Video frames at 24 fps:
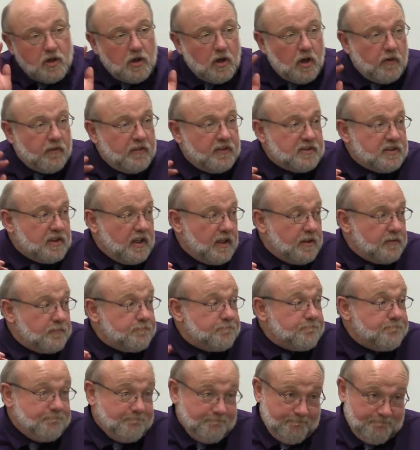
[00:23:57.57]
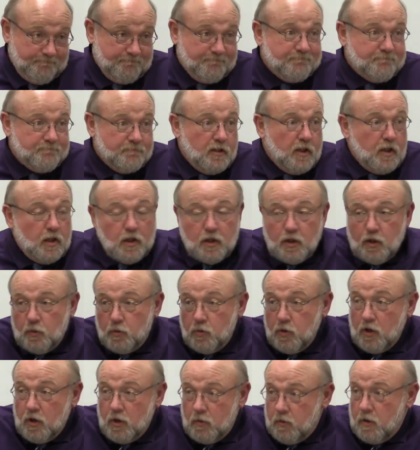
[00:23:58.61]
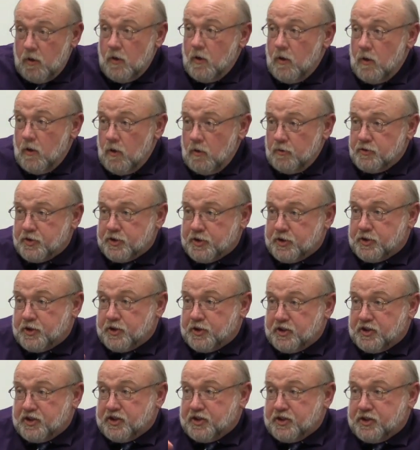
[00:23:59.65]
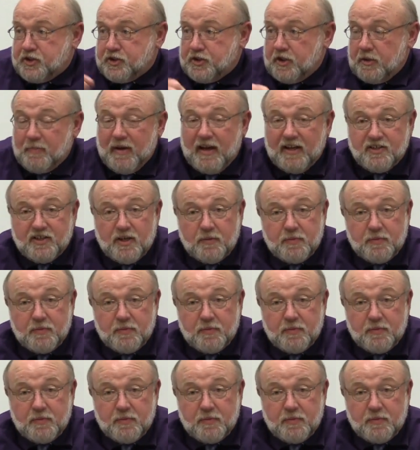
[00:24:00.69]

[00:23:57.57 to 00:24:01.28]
All of a sudden, woo-woo, the man